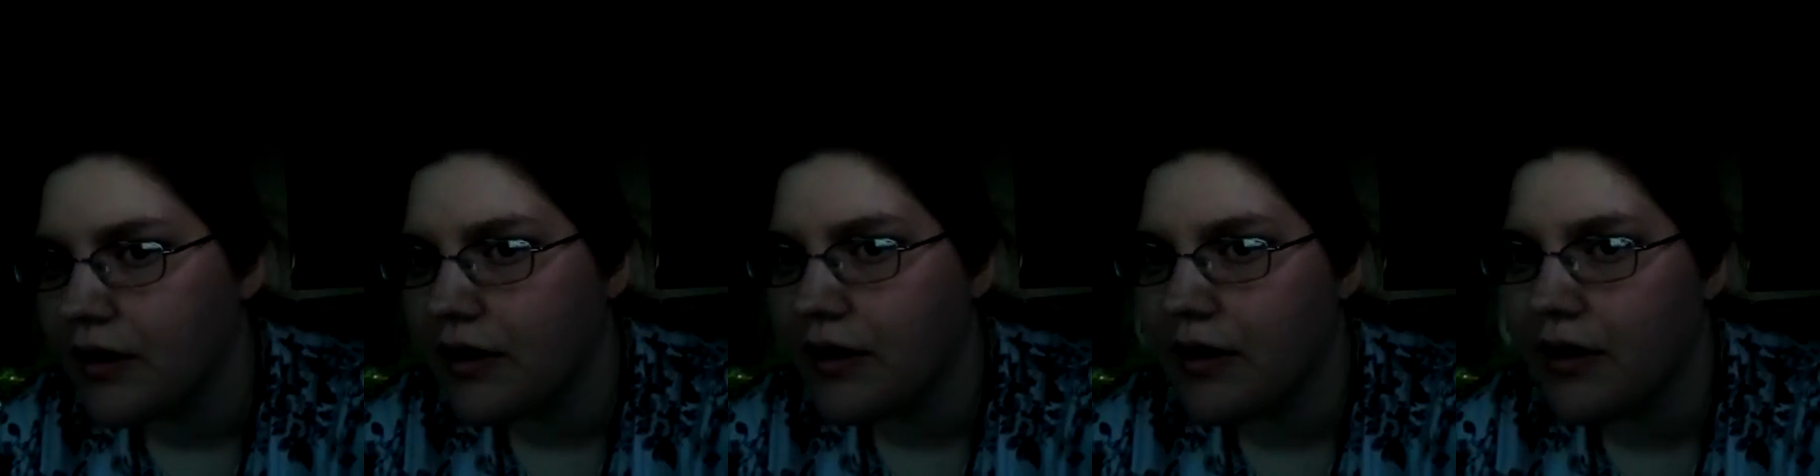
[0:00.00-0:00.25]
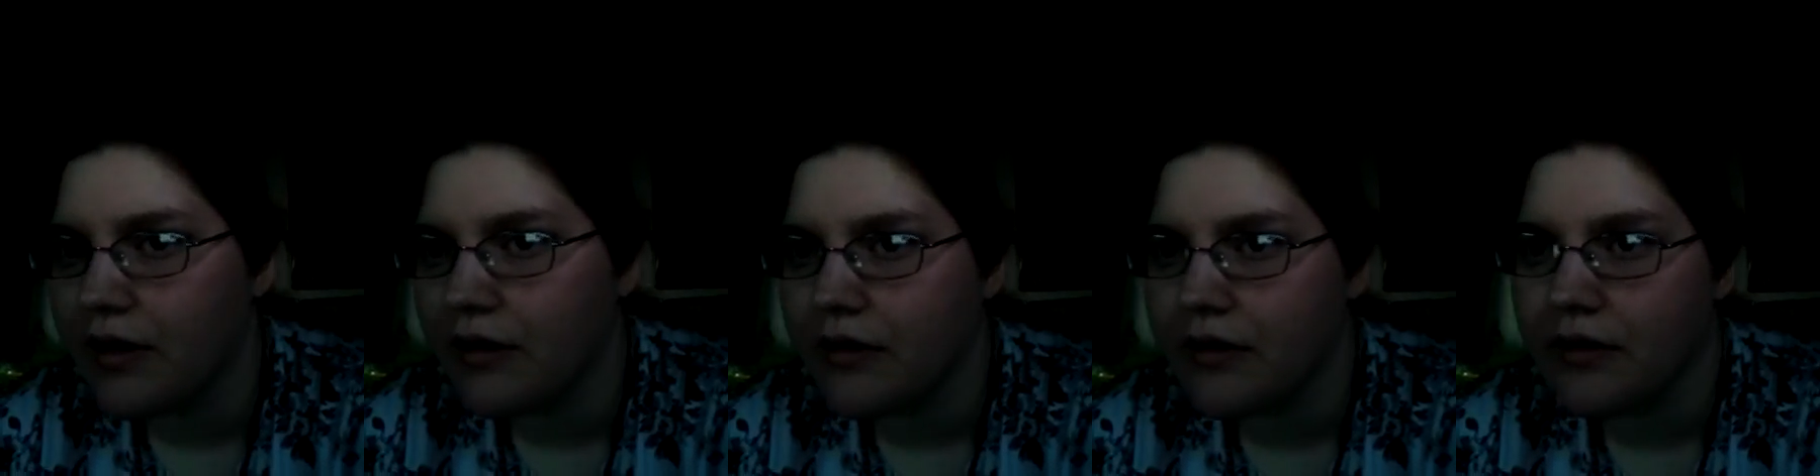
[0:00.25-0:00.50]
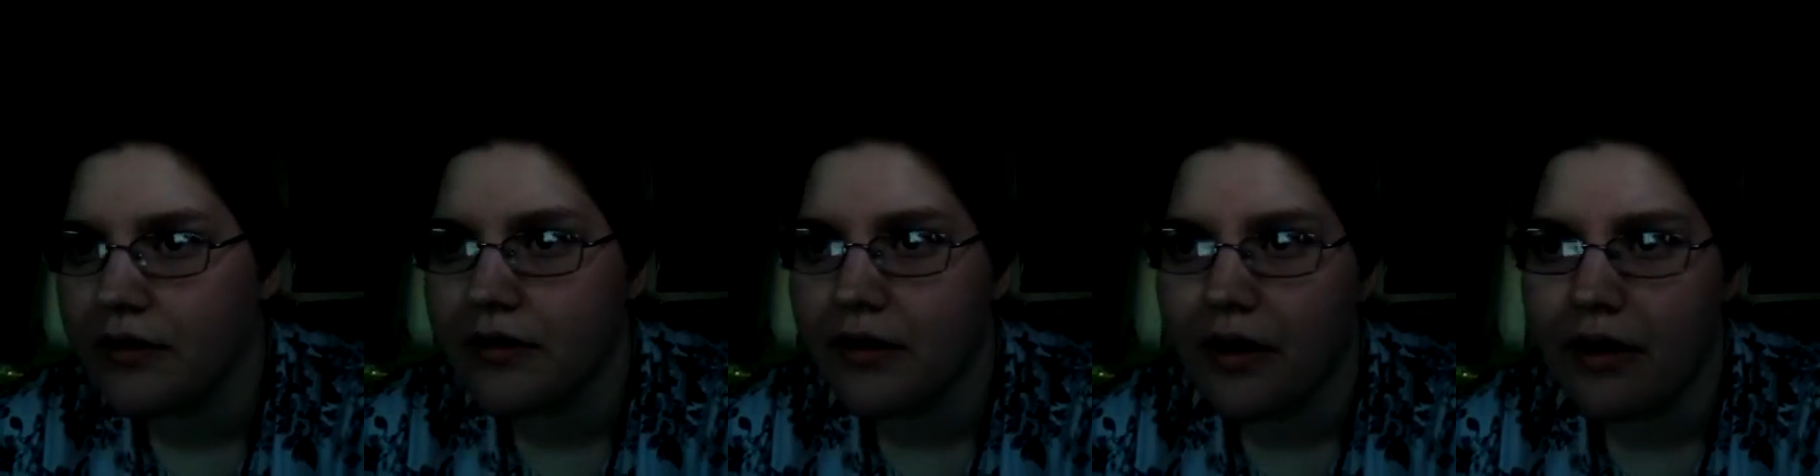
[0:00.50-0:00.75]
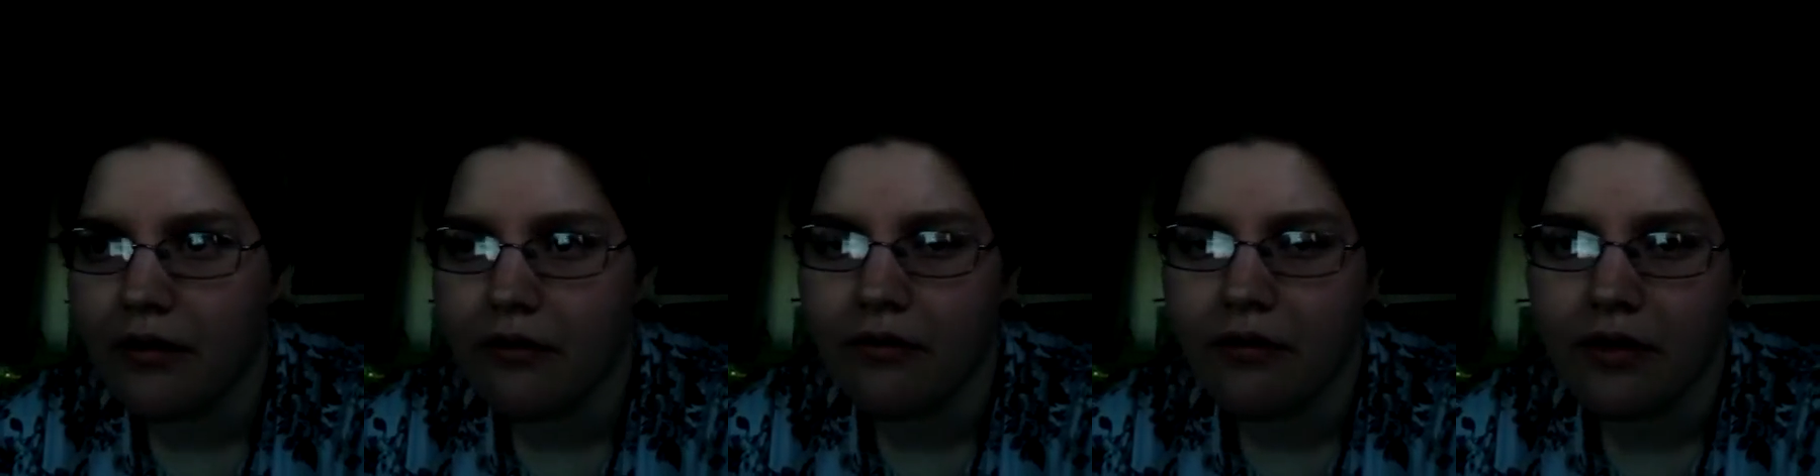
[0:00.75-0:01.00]
Because
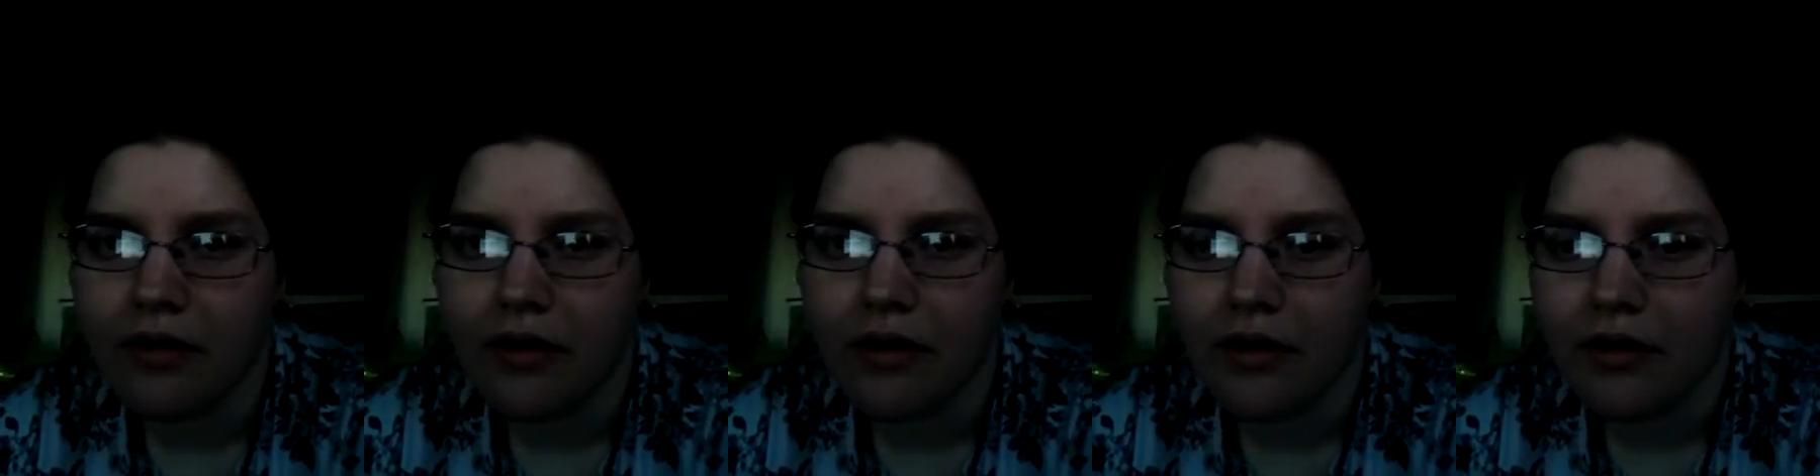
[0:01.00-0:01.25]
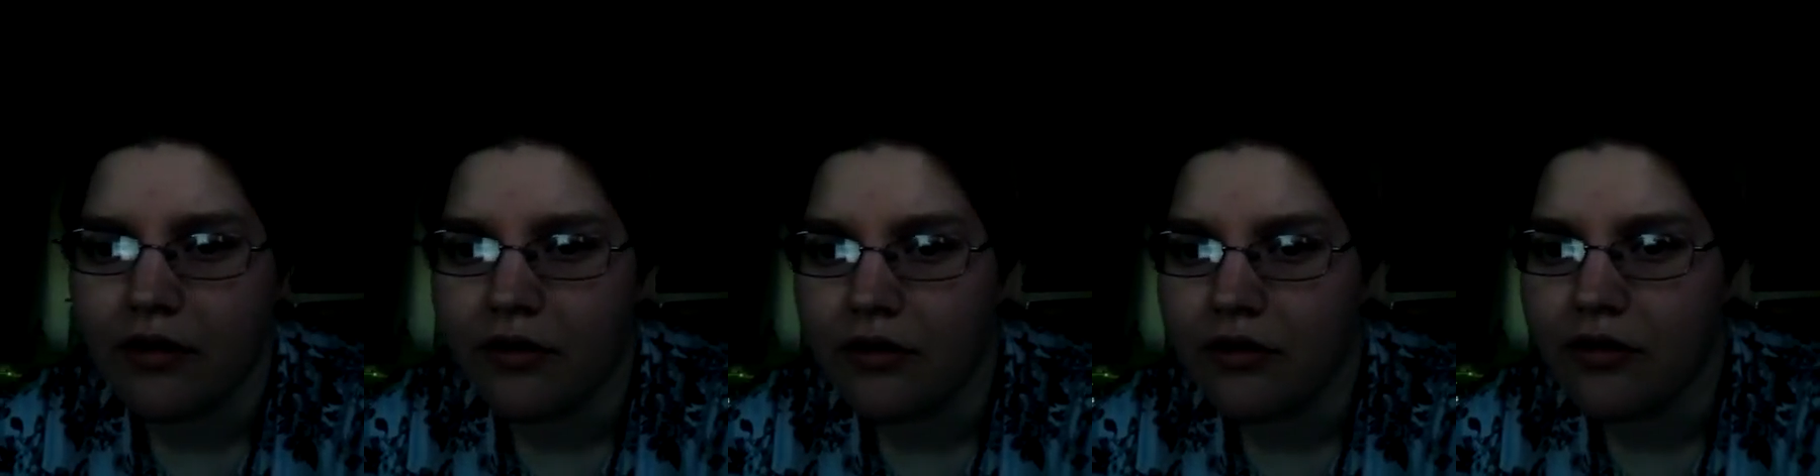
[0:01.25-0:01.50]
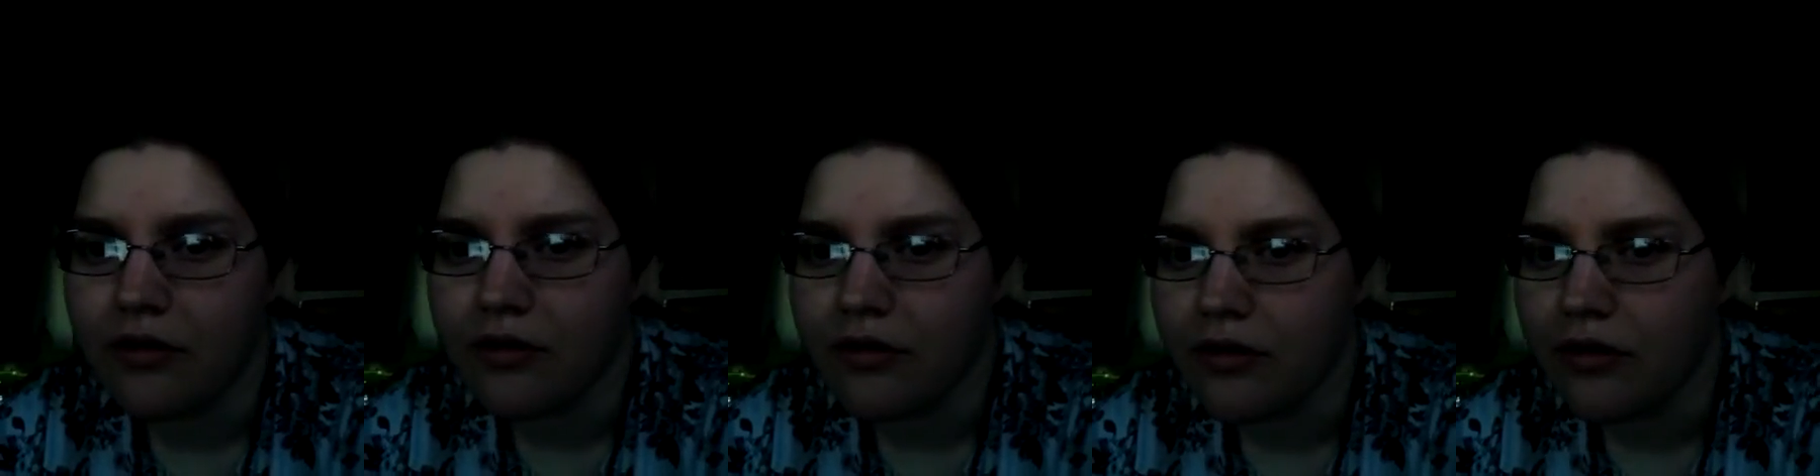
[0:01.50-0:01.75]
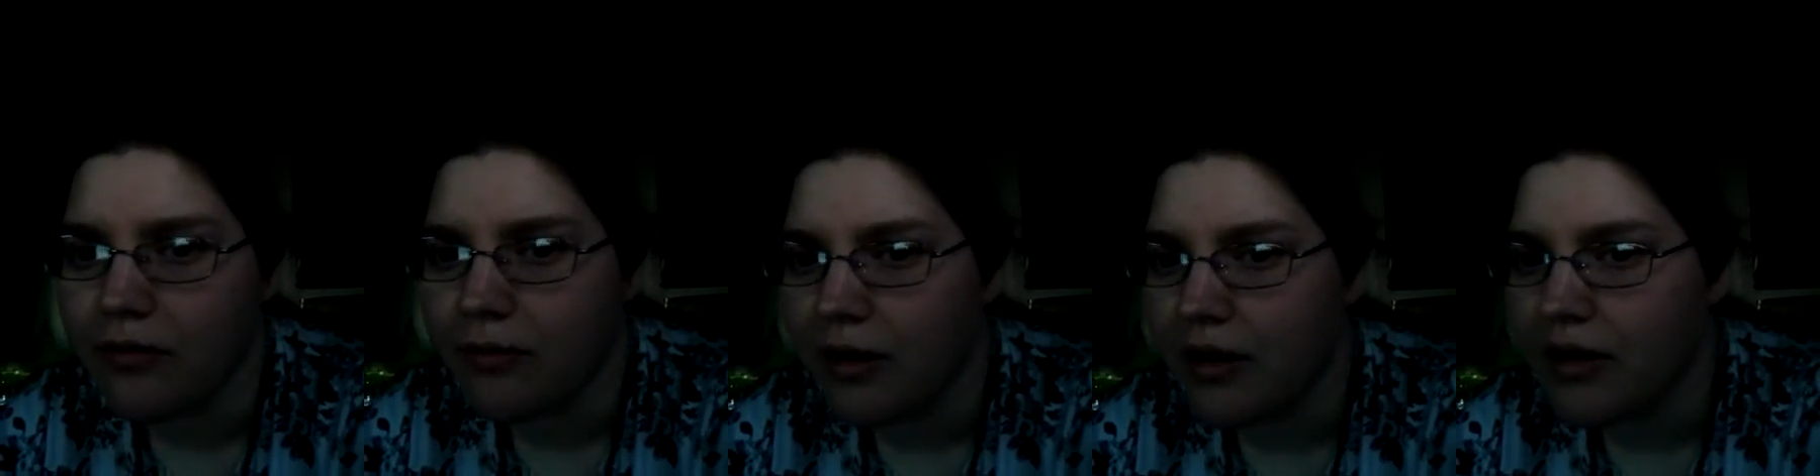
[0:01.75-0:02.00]
I really could
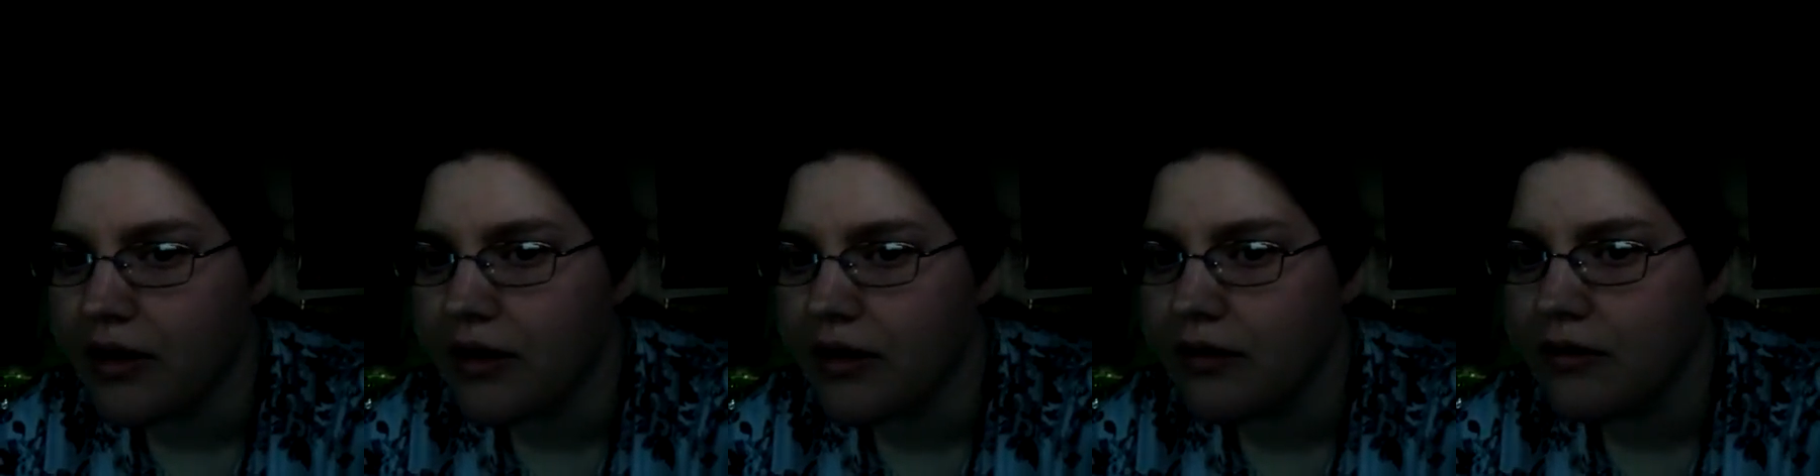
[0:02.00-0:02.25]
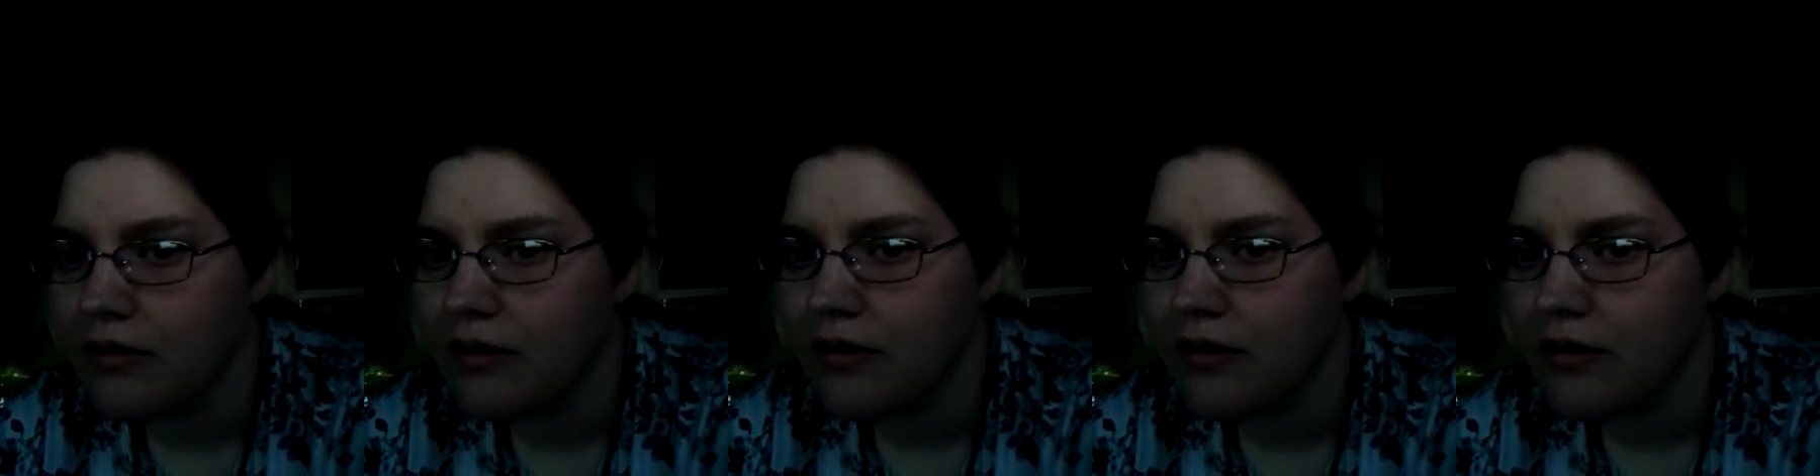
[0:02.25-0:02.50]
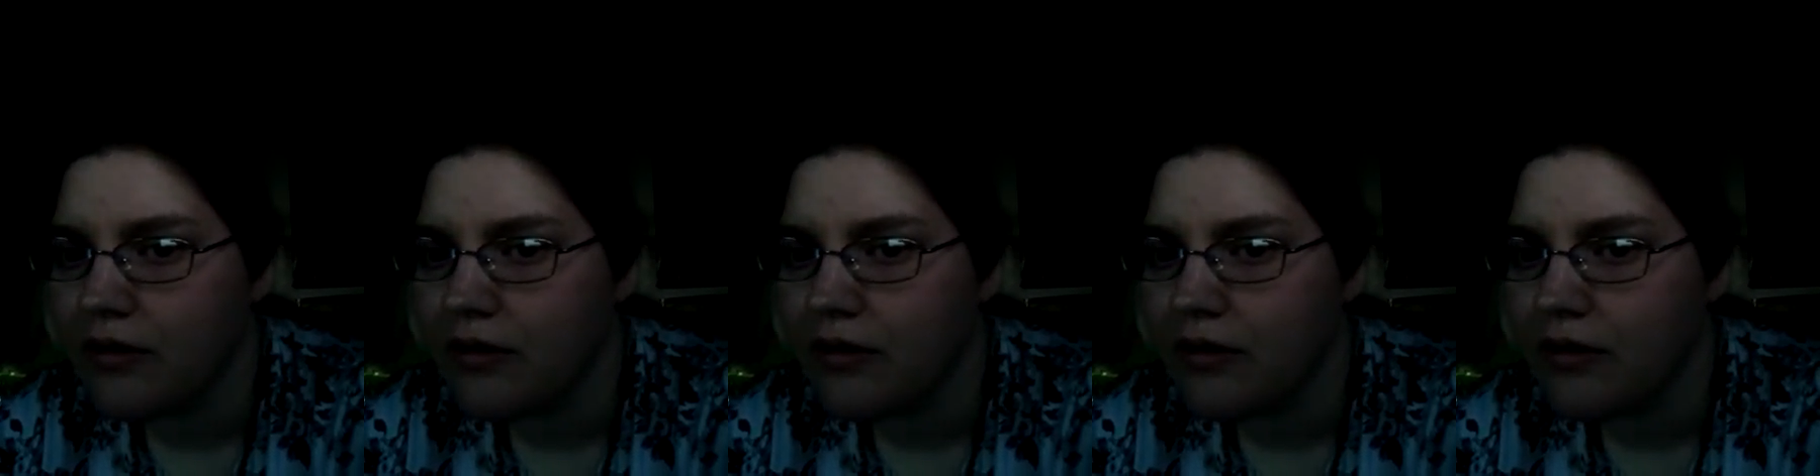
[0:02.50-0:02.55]
use the money.